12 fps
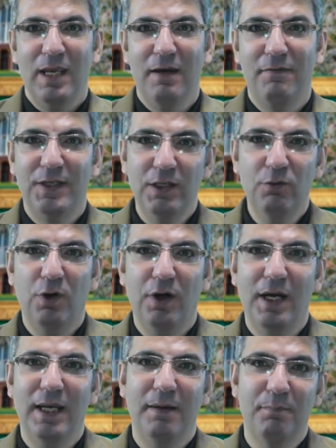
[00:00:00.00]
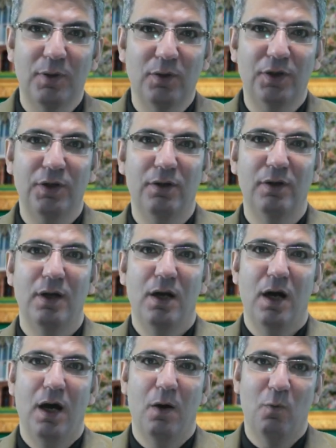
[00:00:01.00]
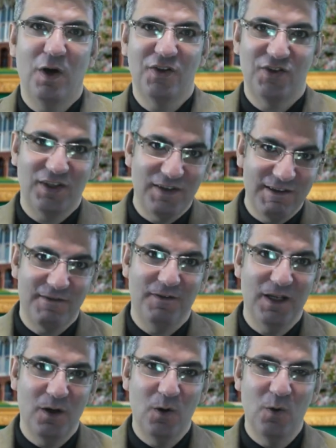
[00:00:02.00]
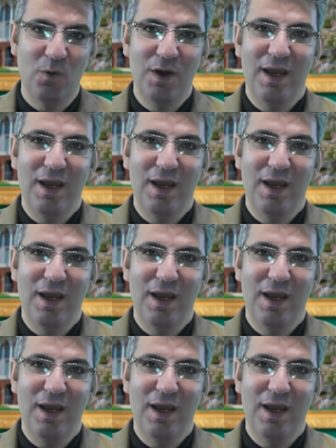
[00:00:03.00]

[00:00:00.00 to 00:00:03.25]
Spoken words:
If you are an employer watching this video